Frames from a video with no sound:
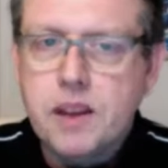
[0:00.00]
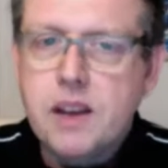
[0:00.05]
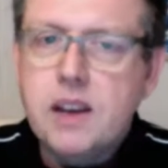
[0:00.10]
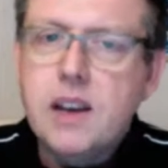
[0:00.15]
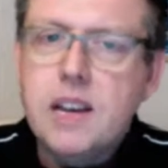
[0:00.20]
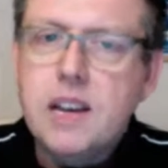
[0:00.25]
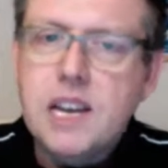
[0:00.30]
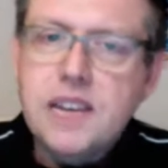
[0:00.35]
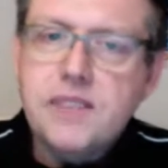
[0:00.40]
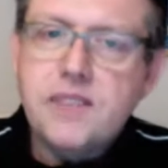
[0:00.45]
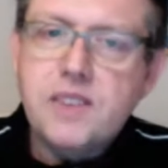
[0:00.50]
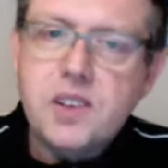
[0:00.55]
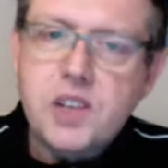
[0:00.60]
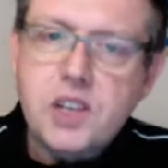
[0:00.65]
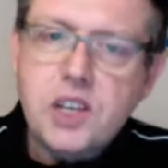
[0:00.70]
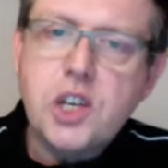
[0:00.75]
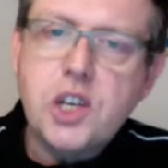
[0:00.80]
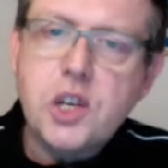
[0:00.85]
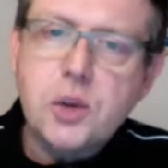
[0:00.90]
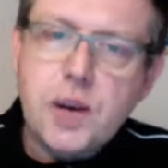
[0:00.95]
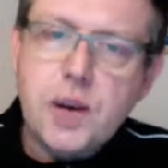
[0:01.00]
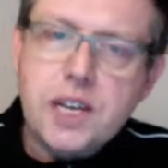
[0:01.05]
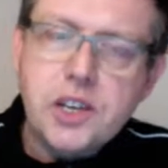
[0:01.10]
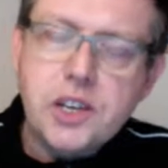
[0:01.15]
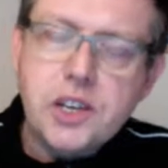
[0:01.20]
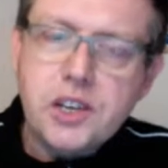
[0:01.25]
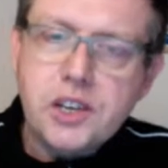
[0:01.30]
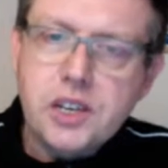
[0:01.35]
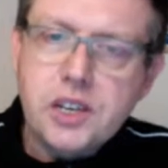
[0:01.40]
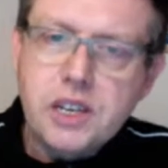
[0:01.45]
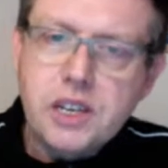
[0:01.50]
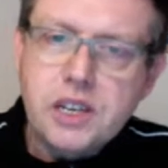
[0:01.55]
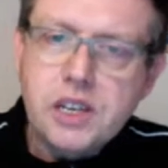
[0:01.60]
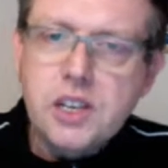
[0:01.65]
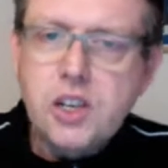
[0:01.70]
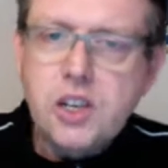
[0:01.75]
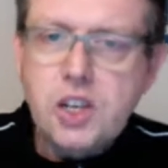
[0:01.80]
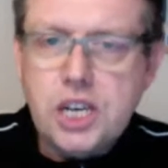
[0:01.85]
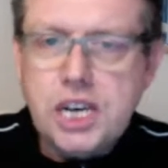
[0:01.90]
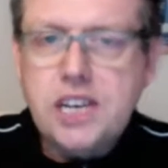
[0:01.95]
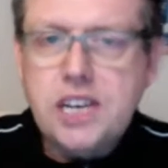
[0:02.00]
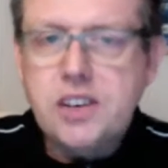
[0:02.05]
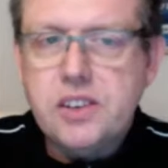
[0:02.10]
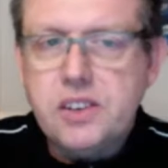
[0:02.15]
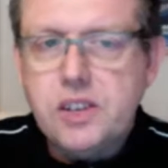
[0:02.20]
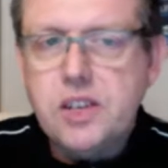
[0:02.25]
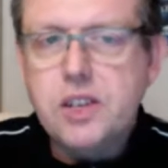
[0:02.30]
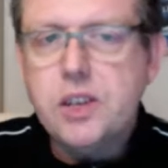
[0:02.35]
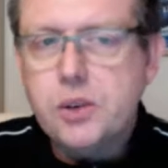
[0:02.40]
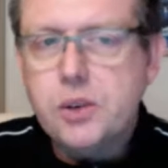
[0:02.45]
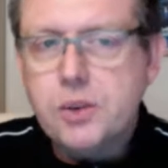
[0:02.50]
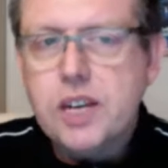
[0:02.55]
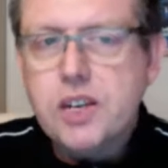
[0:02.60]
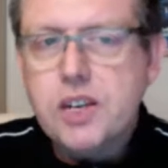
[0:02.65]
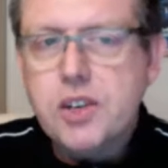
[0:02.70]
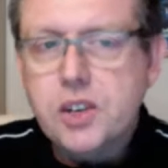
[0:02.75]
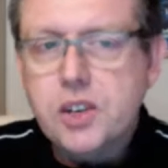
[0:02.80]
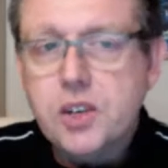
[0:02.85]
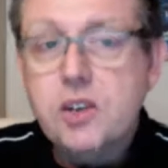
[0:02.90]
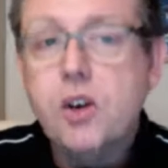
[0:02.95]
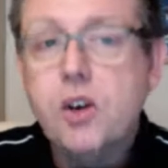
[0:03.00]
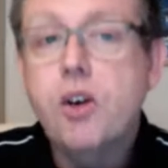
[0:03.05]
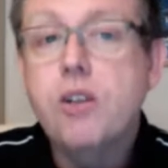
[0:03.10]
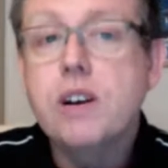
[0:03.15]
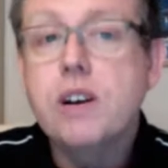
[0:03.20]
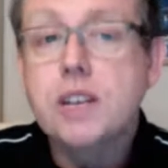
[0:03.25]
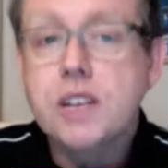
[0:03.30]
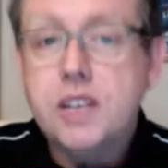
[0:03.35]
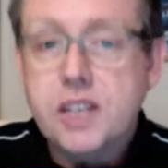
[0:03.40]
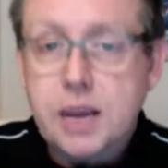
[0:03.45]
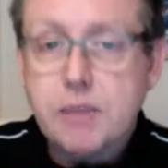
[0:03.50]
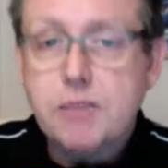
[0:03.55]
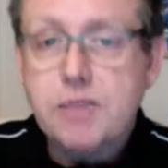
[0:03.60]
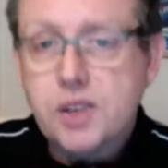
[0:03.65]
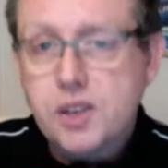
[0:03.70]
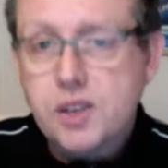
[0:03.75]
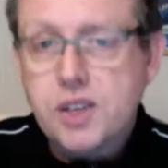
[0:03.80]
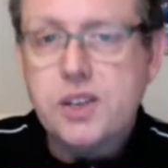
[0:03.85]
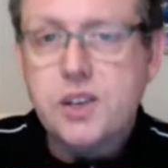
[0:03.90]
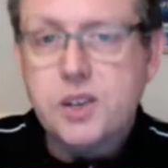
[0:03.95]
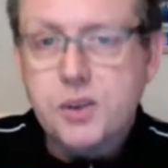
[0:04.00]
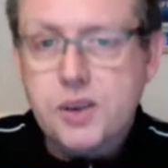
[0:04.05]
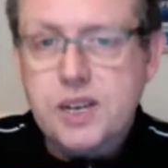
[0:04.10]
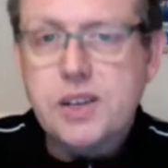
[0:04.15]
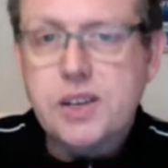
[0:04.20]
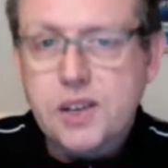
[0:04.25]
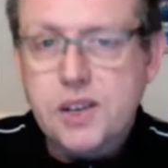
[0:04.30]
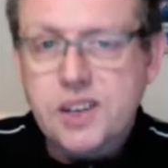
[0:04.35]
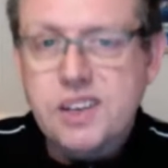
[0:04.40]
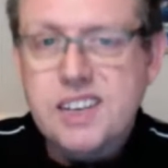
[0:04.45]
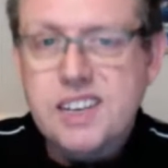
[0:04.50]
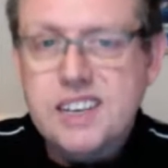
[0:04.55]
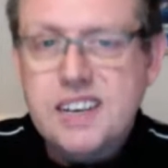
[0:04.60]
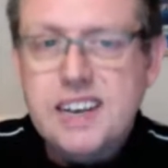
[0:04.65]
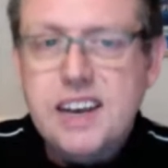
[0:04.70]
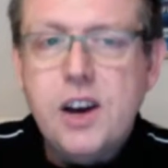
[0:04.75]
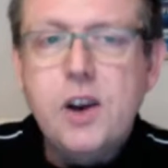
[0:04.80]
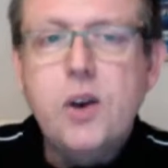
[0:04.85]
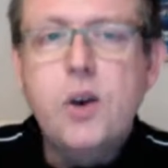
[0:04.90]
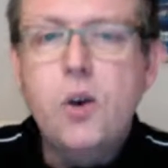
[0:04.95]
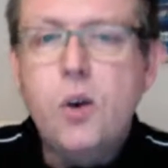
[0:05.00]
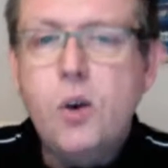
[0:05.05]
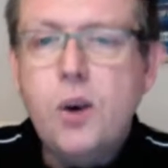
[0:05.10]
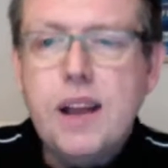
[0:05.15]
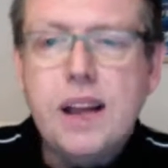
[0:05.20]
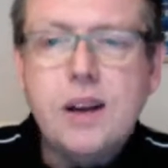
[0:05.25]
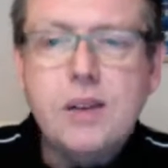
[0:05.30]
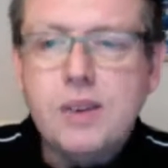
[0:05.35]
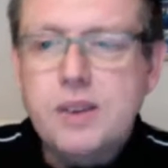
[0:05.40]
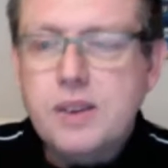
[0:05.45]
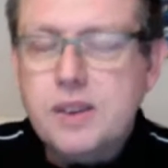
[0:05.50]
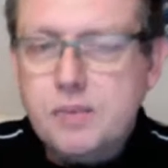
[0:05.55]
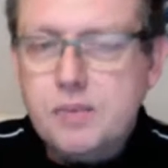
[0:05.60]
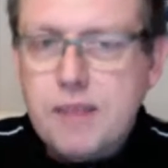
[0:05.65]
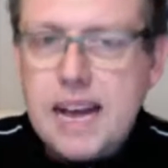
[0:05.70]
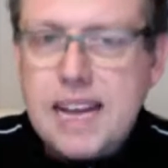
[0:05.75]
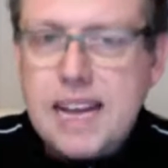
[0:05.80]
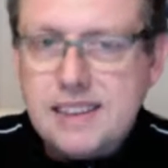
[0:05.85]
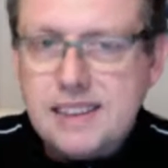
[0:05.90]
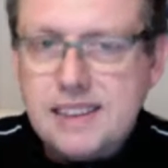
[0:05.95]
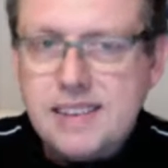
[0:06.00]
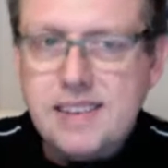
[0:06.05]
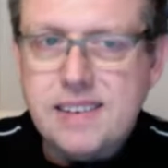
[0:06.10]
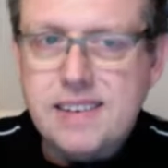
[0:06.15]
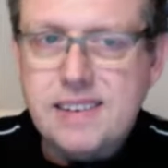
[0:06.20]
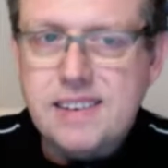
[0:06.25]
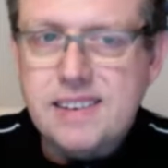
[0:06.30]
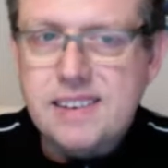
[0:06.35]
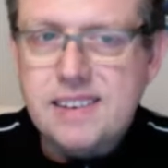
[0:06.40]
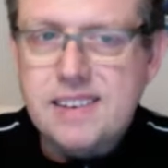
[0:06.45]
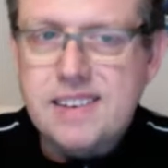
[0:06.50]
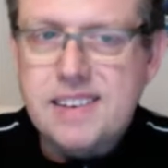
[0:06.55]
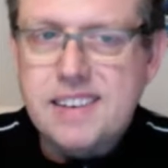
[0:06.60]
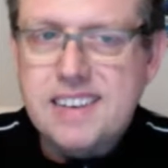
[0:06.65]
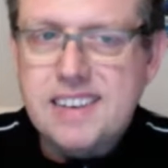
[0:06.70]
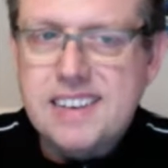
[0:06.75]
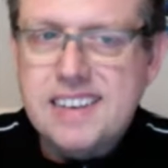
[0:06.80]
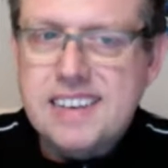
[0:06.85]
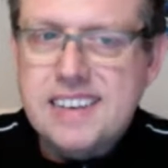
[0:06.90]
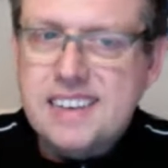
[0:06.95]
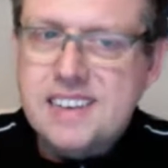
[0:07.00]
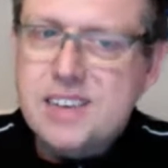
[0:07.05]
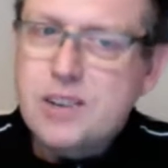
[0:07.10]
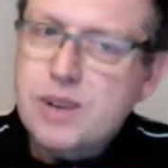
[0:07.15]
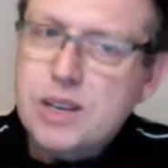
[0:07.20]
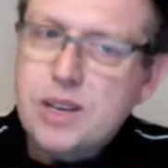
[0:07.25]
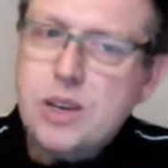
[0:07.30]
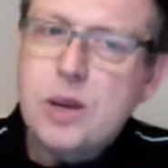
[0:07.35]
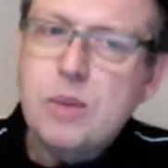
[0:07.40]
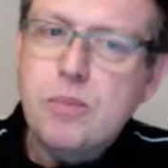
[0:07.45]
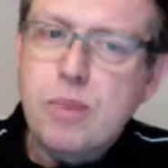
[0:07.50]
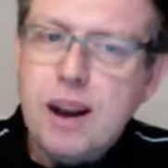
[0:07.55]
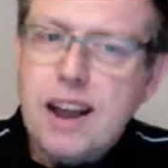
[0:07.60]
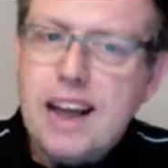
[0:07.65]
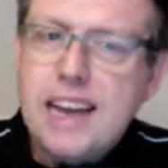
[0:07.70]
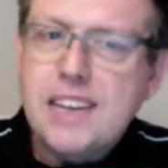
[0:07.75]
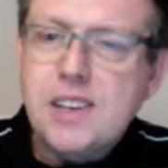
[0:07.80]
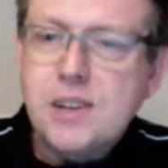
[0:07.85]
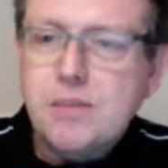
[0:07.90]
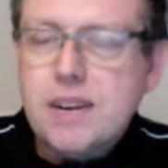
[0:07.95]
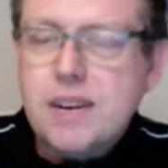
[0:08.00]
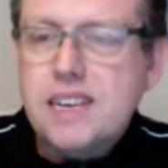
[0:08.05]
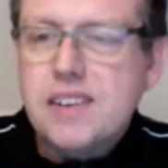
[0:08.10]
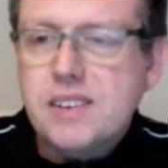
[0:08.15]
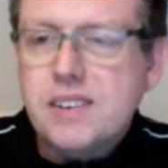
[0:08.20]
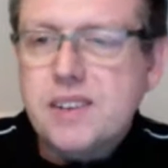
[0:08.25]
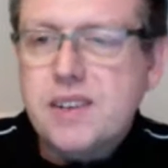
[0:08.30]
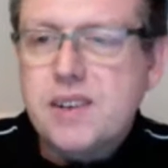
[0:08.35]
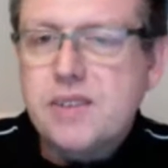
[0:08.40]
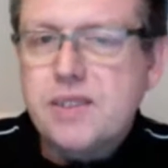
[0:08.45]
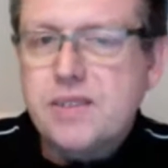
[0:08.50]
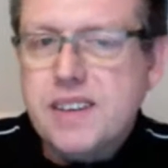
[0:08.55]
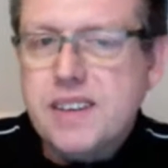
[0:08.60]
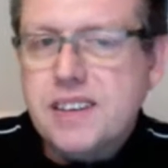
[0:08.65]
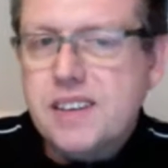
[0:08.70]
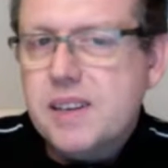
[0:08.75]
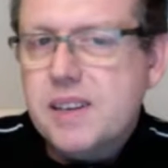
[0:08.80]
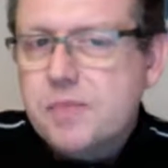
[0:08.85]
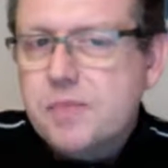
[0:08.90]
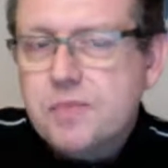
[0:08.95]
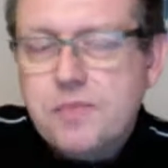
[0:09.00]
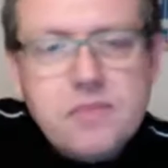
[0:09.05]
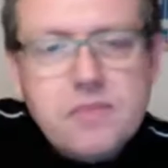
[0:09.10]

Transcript: Leave the situation, change the situation, or accept the situation. All else is madness. So when you complain, you make yourself a victim.